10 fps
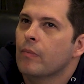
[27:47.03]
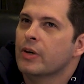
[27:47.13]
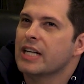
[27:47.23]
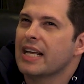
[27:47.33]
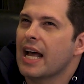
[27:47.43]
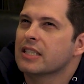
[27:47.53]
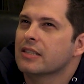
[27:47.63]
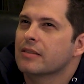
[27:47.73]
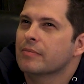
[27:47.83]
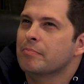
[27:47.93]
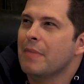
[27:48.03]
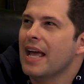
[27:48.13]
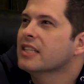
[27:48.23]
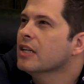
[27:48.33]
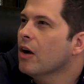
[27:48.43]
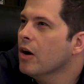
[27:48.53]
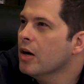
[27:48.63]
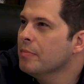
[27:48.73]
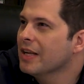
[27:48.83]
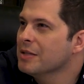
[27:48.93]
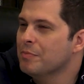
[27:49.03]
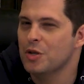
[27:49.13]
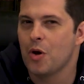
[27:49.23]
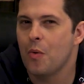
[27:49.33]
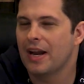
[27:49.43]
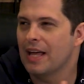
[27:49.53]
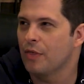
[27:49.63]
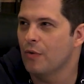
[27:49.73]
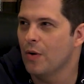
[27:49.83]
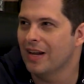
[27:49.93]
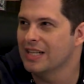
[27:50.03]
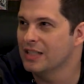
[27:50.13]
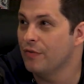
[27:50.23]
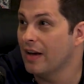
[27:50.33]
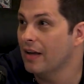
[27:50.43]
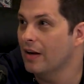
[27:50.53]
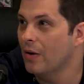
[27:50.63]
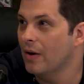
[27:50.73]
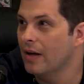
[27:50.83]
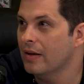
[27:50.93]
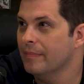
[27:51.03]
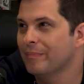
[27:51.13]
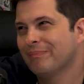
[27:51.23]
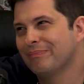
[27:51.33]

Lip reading: Which I guess makes it hard because you don't want to get through it because it's fucking annoying.